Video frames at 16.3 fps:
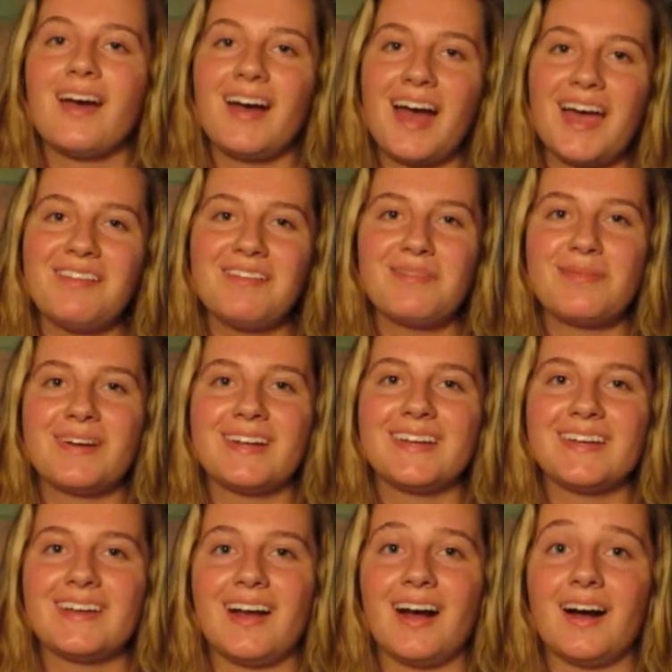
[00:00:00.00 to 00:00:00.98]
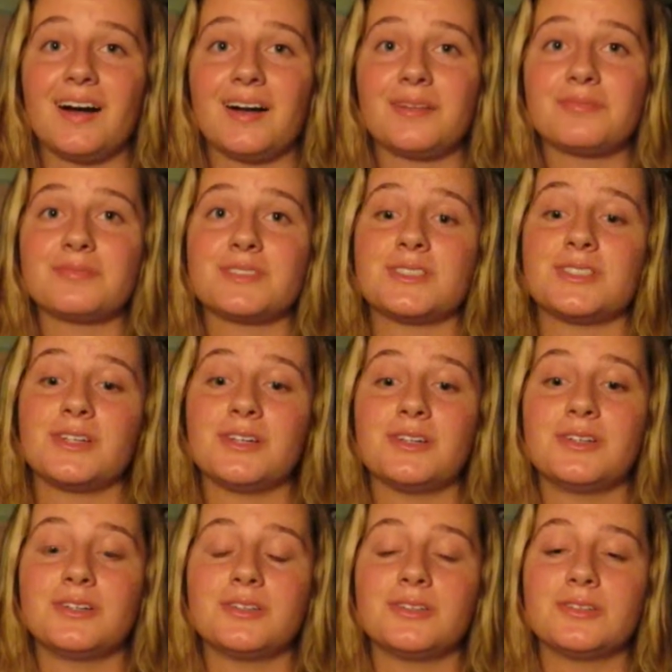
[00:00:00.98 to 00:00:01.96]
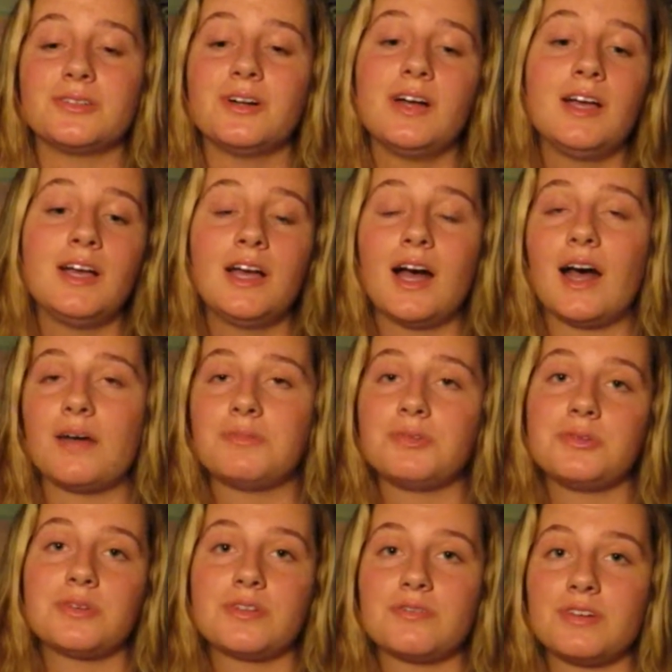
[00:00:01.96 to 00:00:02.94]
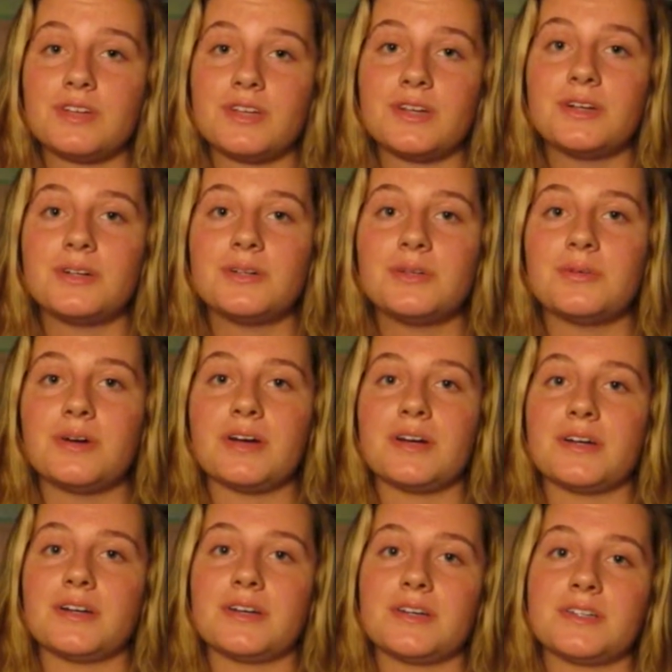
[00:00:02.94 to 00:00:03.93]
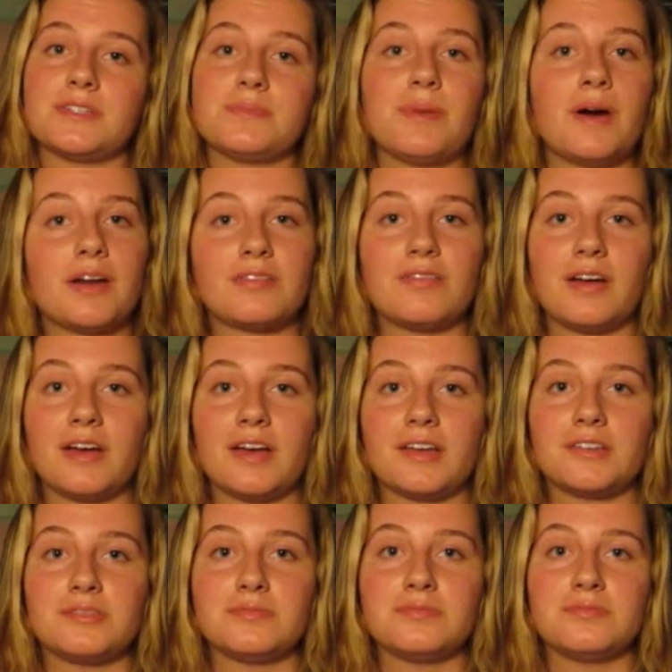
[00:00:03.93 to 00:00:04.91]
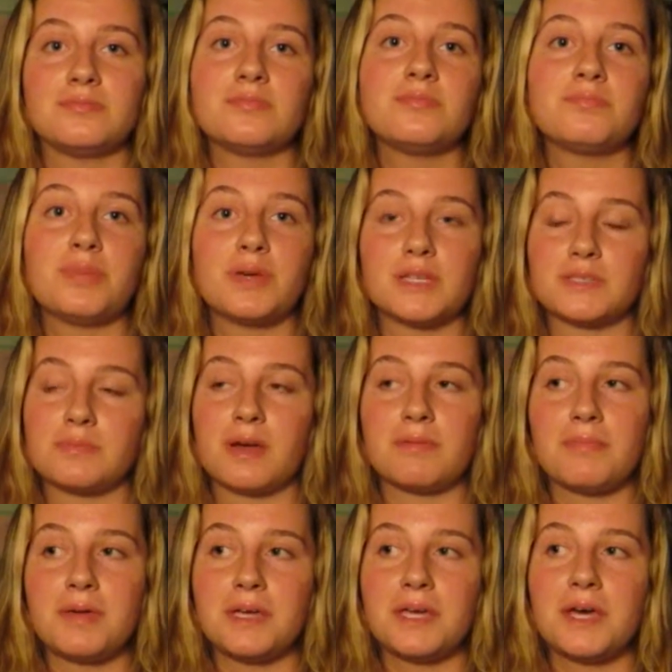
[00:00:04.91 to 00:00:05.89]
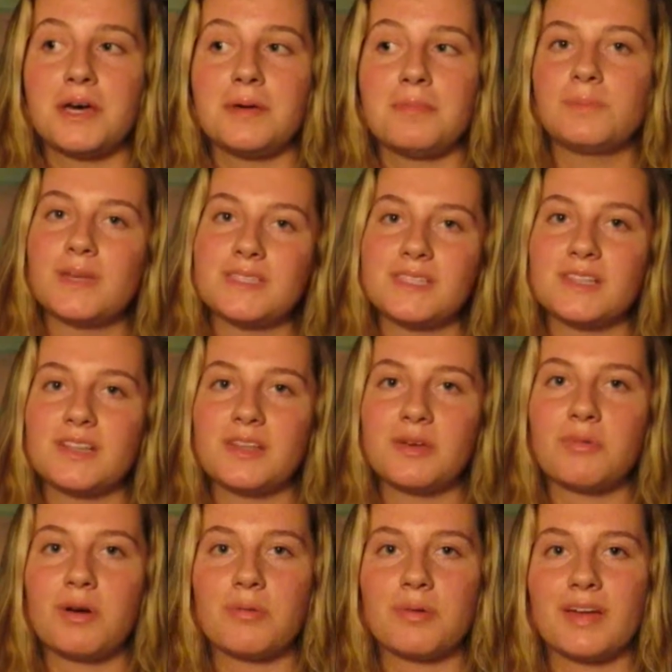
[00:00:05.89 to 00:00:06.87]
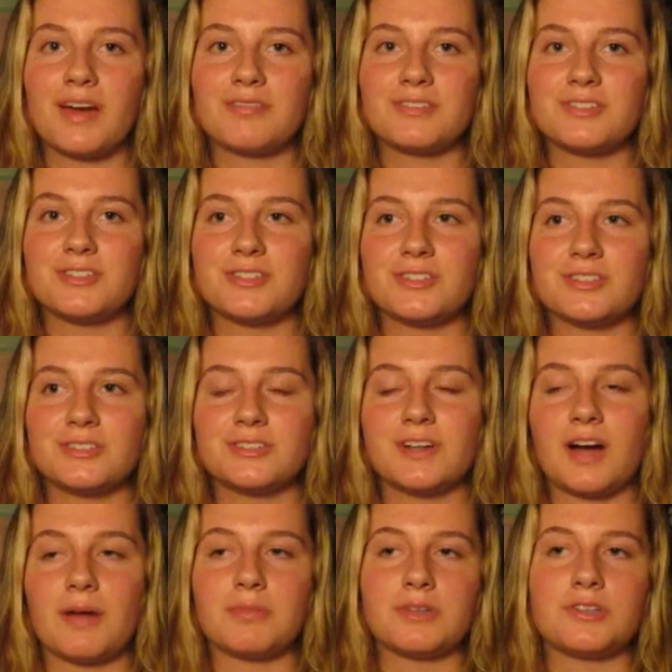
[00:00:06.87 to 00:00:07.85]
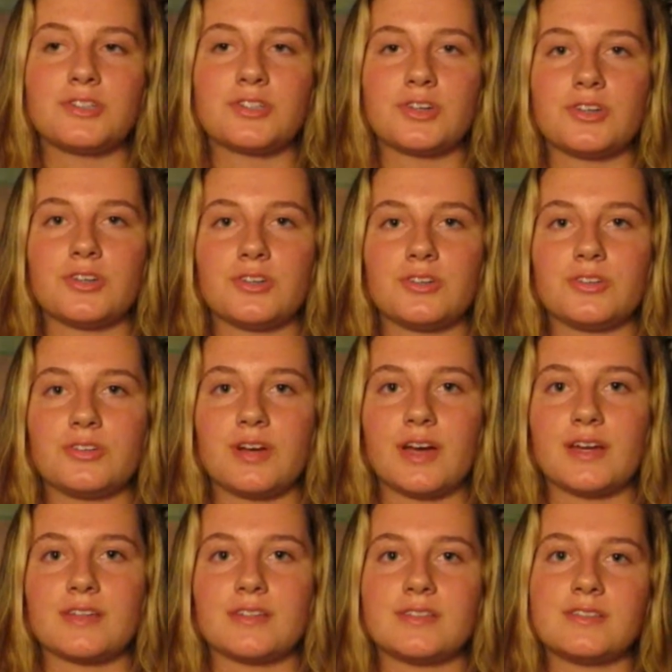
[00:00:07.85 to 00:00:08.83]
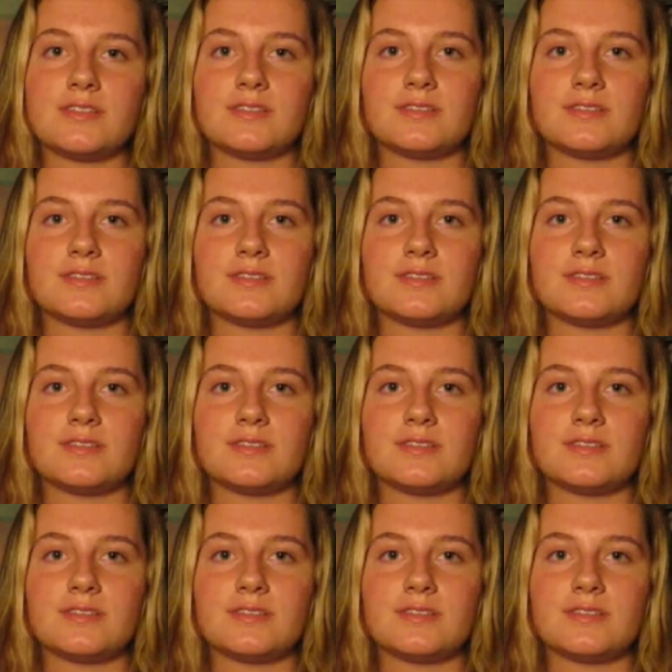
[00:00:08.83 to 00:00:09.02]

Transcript: Hi everybody, so I'm doing a video where Spotify picks my makeup. Basically what we have to do, I'm going to show you guys